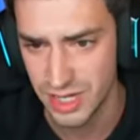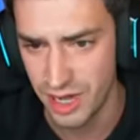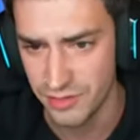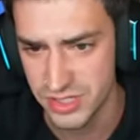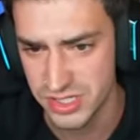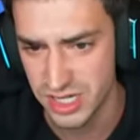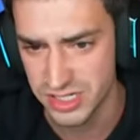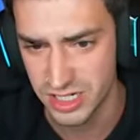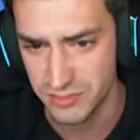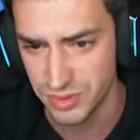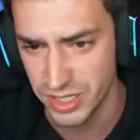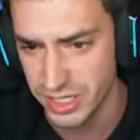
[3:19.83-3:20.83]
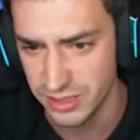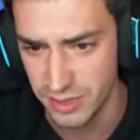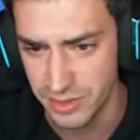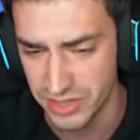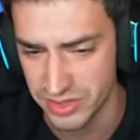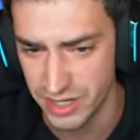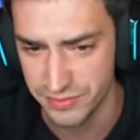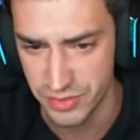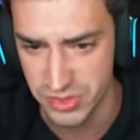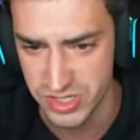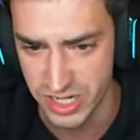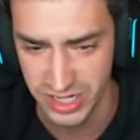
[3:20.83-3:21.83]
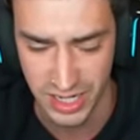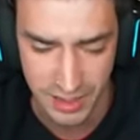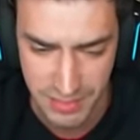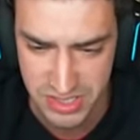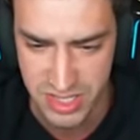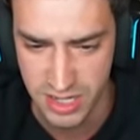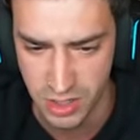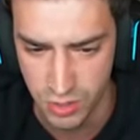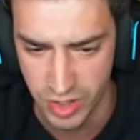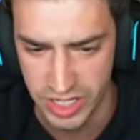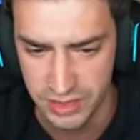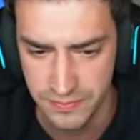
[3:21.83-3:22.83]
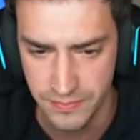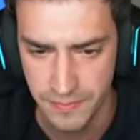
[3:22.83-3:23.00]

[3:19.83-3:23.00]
I would just like to complain about that for a second. I missed that coin.